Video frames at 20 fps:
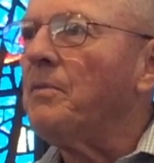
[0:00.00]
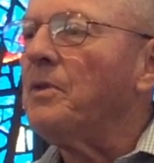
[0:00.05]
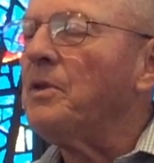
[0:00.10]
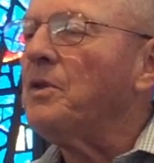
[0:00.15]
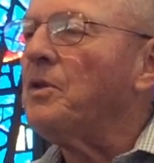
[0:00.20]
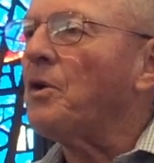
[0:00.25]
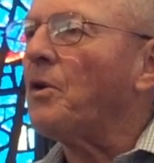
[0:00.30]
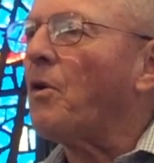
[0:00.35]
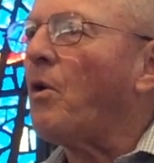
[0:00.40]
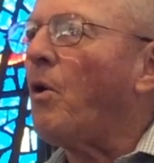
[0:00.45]

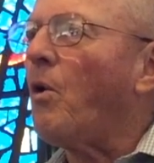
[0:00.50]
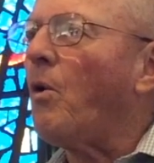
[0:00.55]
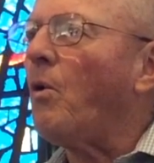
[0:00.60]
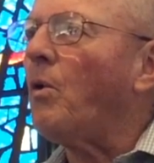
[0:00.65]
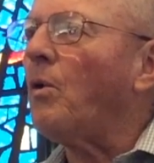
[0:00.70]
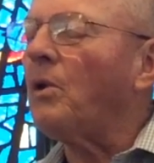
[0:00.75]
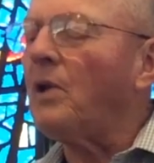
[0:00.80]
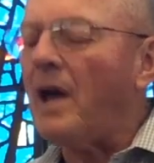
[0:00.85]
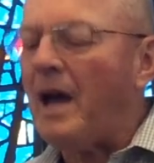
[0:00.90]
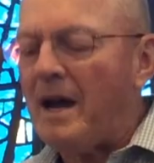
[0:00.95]
Your
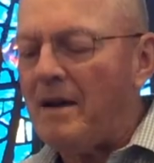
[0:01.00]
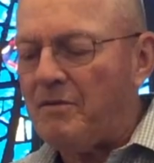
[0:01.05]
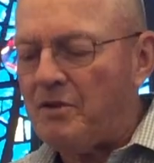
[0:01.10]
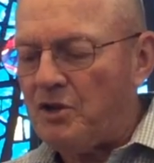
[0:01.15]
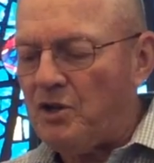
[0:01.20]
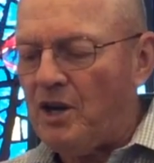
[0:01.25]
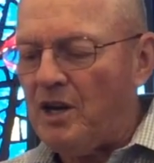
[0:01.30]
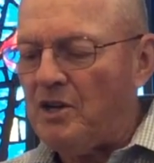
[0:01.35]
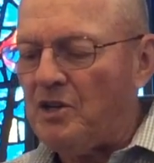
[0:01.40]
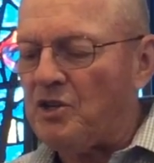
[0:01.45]
whole life
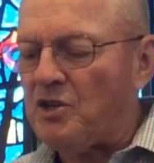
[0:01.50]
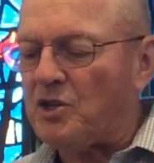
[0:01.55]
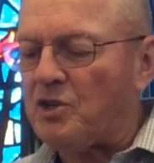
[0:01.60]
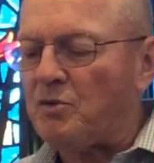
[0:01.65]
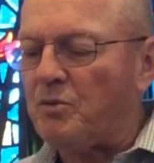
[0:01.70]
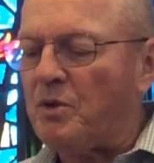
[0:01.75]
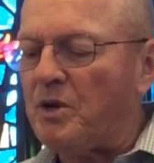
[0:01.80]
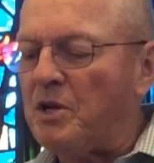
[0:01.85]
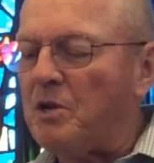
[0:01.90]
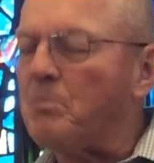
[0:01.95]
changes
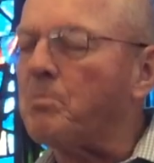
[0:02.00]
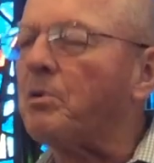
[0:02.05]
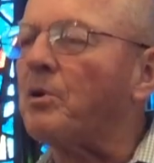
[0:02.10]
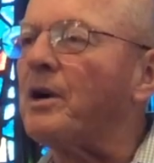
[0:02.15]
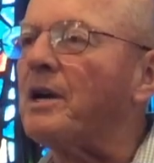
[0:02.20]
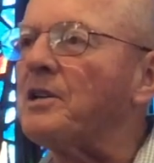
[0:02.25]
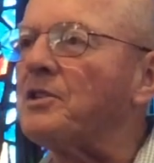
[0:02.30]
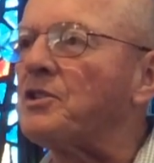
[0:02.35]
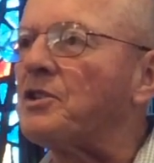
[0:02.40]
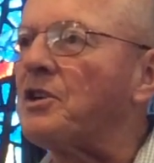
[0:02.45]
when you
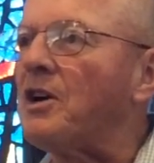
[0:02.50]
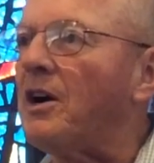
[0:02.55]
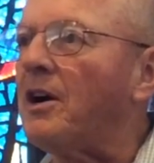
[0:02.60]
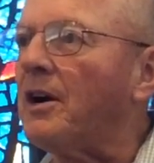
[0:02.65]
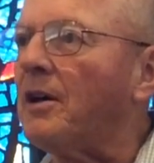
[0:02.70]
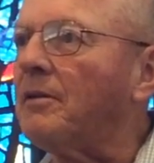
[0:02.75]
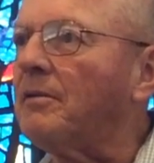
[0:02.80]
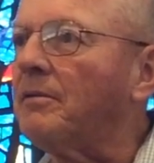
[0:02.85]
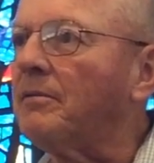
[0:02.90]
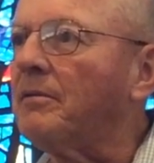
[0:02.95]
praise
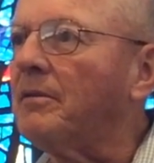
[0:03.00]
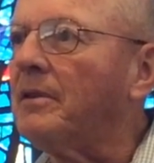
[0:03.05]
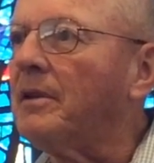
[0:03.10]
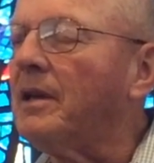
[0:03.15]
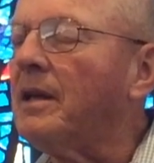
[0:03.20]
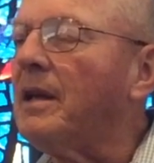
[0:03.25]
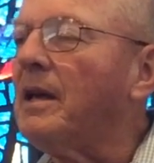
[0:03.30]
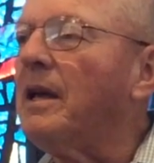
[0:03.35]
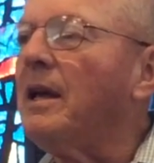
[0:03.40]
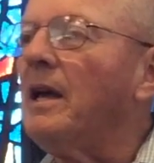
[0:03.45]
God.
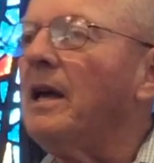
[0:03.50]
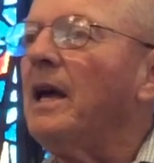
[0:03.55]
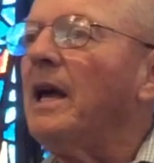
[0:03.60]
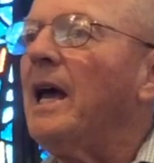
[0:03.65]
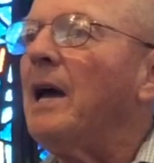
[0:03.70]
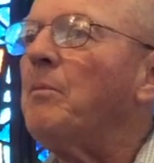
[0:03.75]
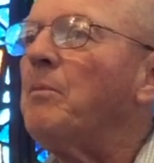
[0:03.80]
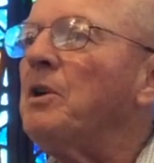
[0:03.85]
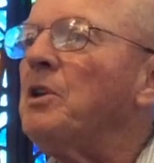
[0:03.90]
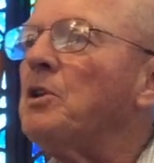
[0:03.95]

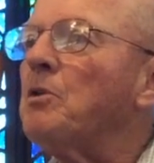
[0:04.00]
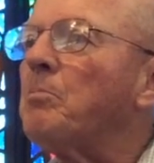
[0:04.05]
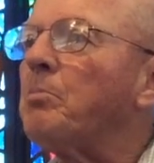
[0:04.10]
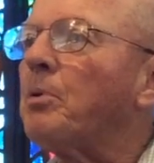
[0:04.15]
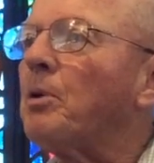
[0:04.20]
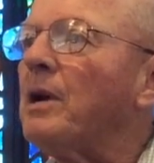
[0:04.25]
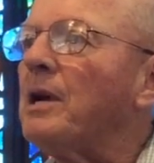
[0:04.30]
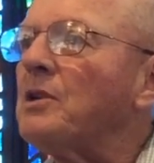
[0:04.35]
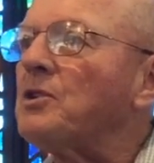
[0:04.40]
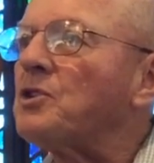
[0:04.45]
And when you
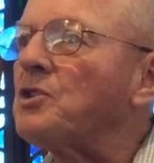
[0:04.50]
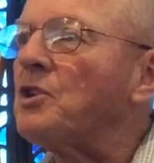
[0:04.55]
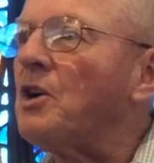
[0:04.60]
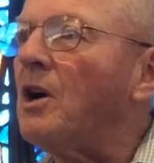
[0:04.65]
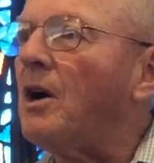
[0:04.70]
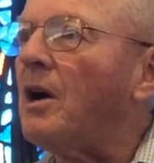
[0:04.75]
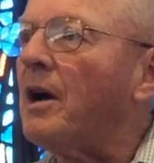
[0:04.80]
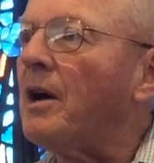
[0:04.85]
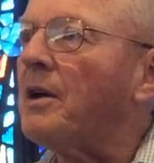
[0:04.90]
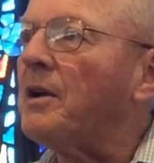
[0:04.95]
praise
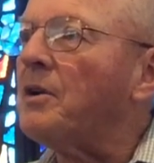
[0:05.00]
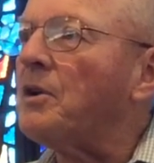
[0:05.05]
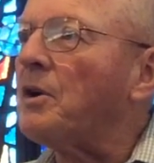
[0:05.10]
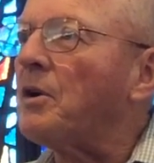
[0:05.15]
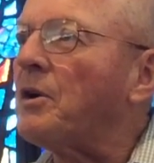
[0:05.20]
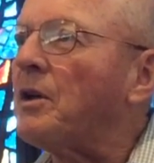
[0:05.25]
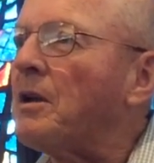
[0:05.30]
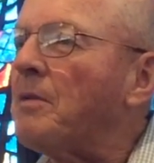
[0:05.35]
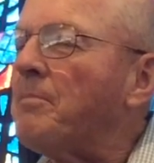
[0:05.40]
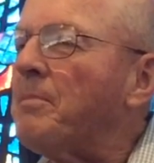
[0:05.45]
God, you're
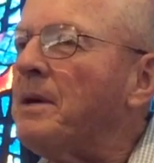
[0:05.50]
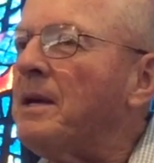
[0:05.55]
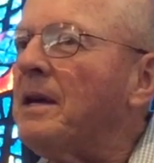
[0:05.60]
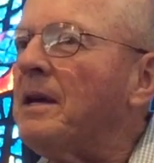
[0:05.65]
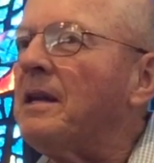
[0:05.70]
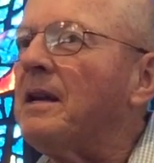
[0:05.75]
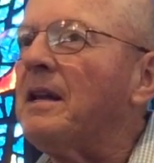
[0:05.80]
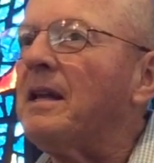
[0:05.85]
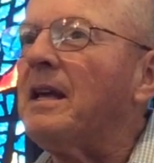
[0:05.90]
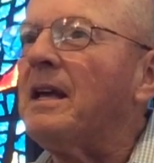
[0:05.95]
going to be
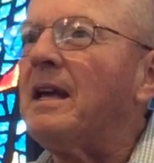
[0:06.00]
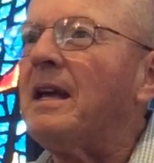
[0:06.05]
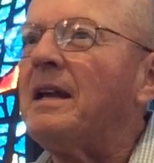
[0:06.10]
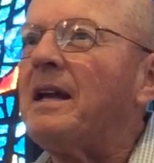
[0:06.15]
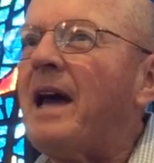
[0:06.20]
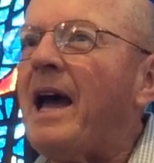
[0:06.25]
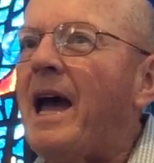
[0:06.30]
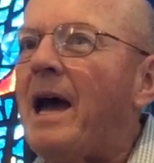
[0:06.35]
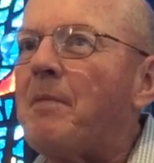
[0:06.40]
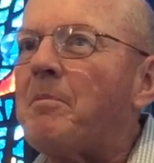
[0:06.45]
in
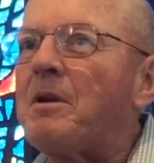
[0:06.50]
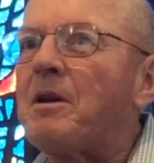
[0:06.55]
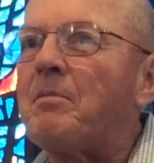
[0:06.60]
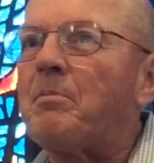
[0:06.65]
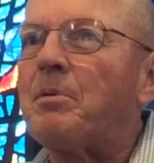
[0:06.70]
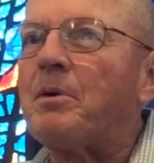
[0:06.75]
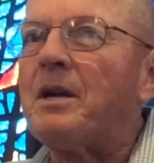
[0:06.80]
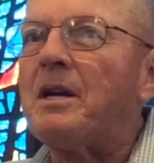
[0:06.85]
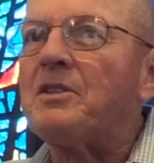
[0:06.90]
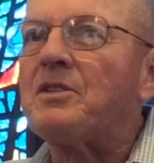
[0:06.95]
the habit of
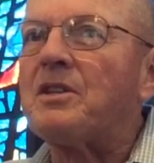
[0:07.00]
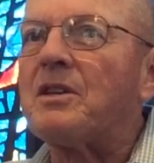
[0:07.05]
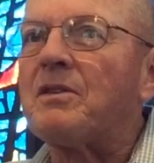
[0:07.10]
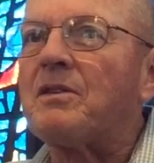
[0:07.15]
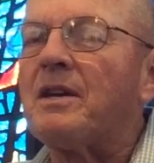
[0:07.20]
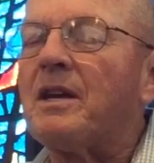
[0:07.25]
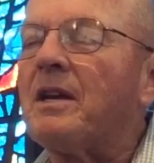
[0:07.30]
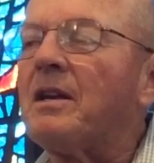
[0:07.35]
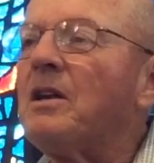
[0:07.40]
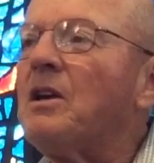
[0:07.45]
praising
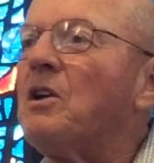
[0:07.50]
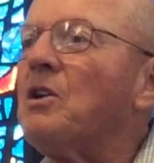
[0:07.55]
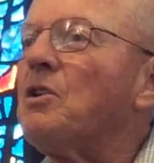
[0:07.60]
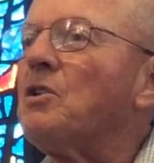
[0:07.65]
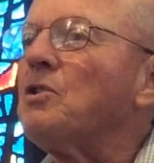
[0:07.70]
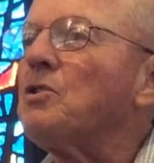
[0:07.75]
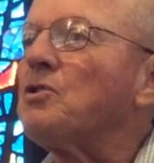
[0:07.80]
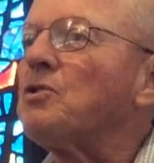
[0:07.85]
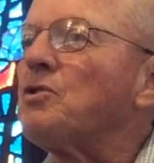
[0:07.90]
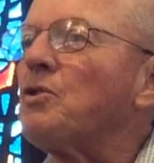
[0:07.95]
things,
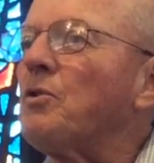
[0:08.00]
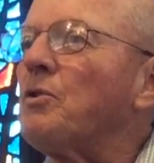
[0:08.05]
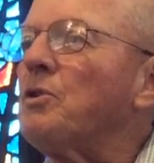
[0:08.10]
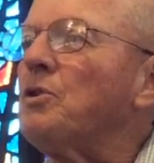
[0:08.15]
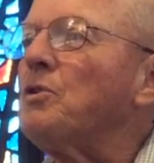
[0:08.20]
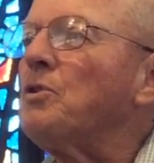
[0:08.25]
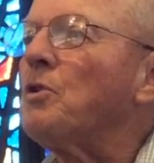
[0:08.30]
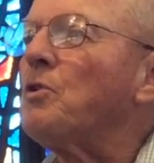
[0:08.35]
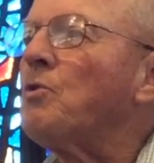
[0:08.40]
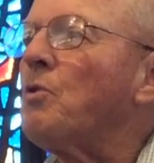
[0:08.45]
so
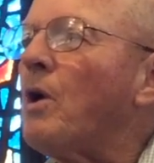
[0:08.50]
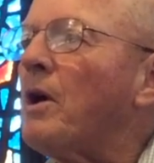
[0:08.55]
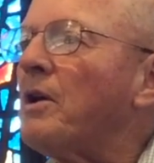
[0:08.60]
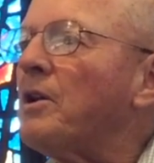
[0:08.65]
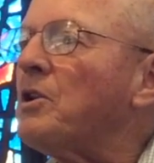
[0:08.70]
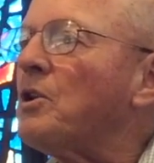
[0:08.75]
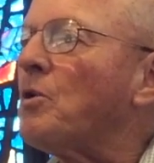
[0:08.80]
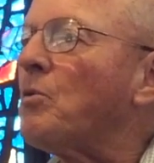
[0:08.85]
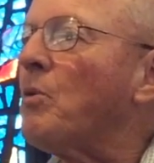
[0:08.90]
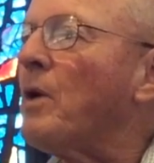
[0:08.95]
you go out
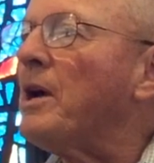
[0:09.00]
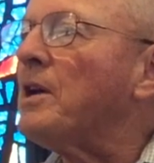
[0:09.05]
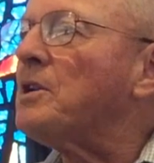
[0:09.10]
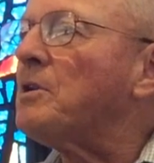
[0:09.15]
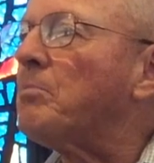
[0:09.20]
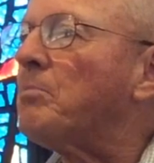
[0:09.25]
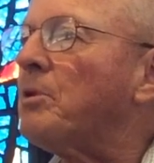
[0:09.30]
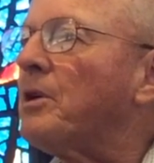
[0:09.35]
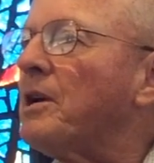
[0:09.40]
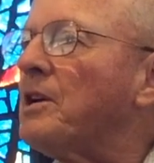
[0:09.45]
of your way
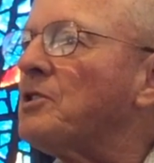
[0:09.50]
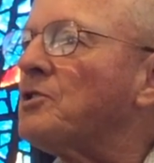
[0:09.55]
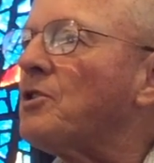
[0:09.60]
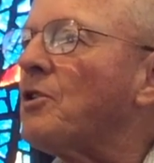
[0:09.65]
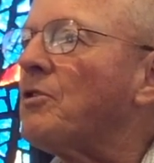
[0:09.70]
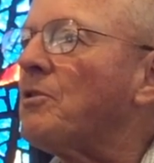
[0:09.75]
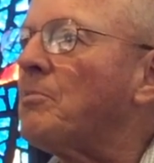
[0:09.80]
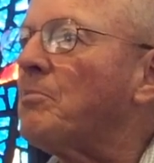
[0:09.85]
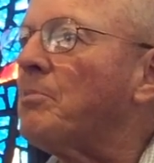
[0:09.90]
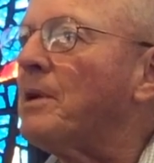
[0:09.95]
to praise
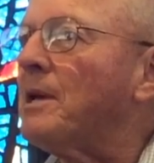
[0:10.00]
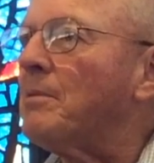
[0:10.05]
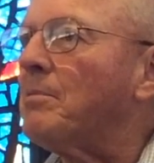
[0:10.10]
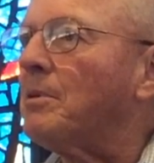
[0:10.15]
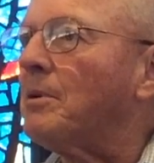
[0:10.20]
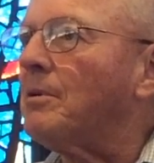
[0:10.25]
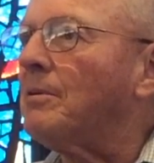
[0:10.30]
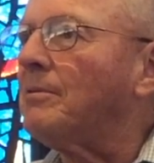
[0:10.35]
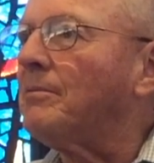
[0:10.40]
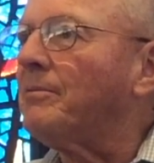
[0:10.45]
other people.